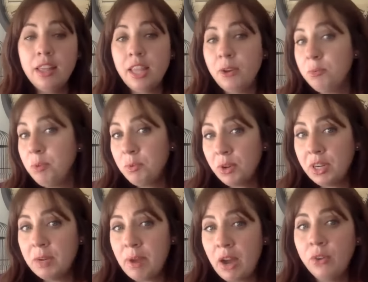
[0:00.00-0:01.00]
They would be worried
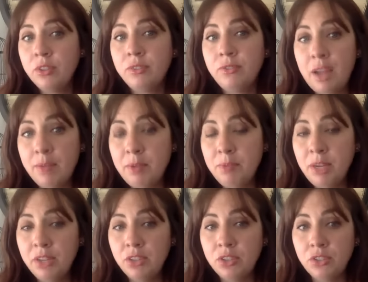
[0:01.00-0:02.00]
about family
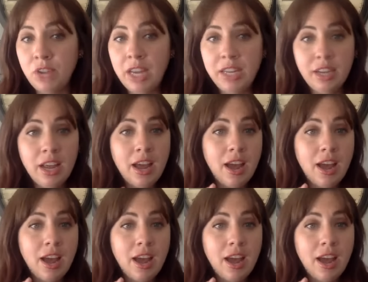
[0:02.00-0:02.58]
pictures, right?